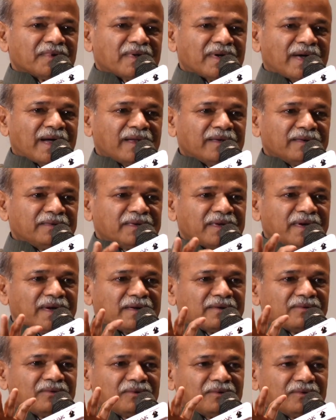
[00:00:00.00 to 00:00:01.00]
And
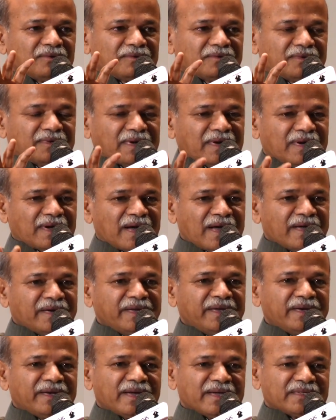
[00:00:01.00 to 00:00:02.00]
I
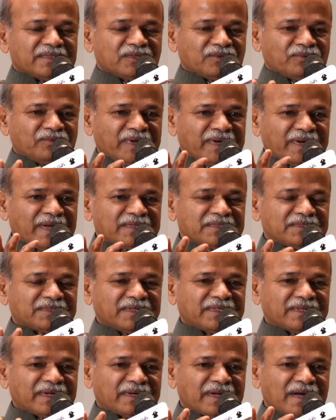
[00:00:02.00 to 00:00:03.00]
realized, when I
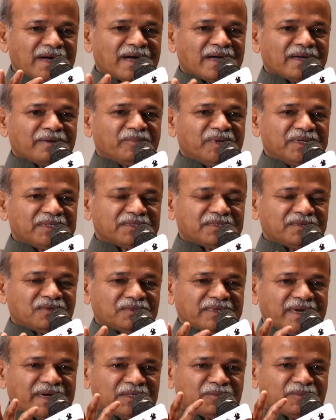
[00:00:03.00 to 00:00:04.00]
say that I miss,
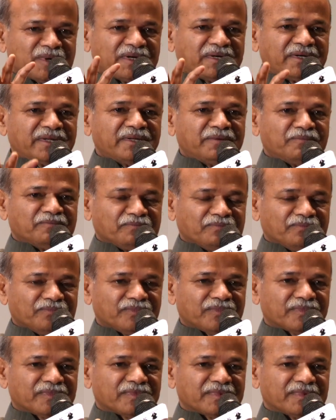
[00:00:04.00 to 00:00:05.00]
that is my team.
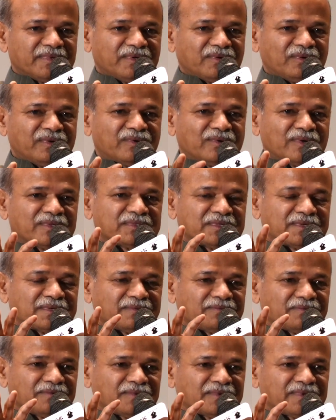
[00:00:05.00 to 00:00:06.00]
It was a,
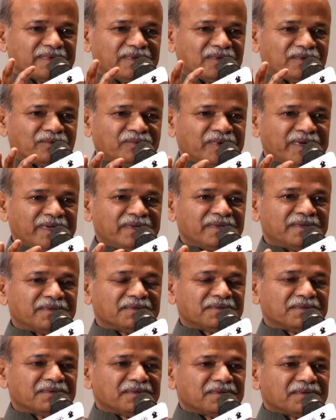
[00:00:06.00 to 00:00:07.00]
very,
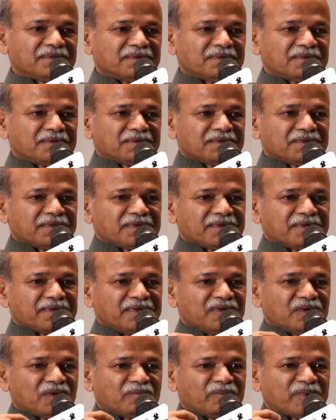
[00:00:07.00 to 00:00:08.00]

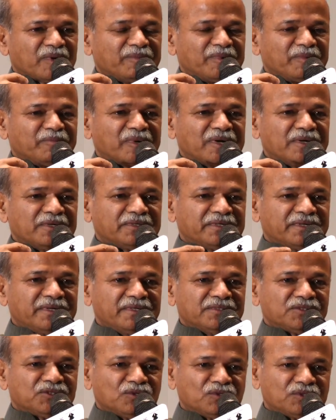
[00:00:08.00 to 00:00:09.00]
maybe
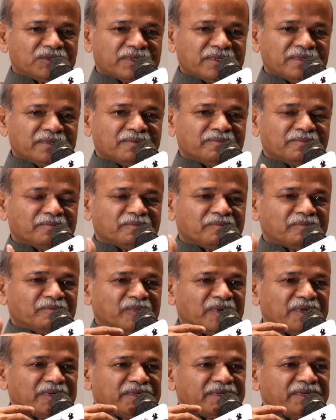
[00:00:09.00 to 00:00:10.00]
multi-institutional,
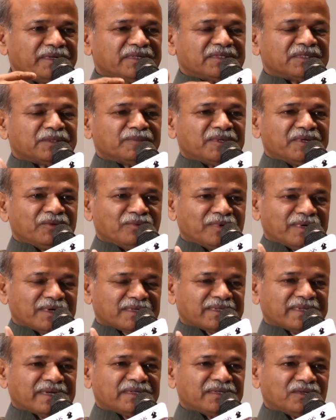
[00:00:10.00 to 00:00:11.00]
multidisciplinary
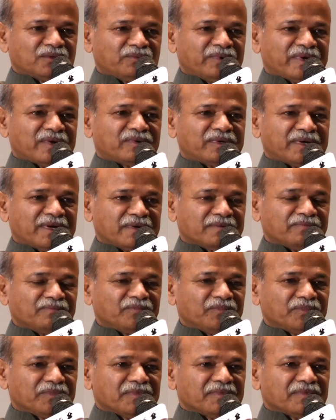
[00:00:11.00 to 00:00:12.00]
work that, we have done.
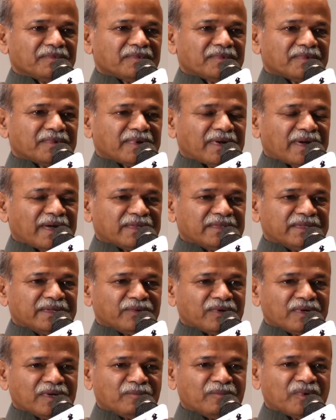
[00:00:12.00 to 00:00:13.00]
And there
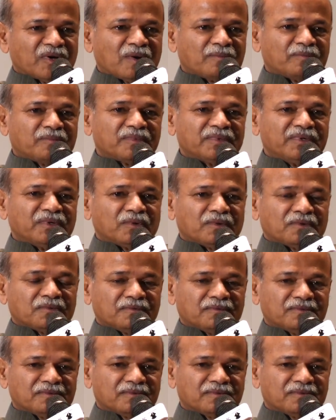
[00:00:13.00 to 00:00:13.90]
were a number of,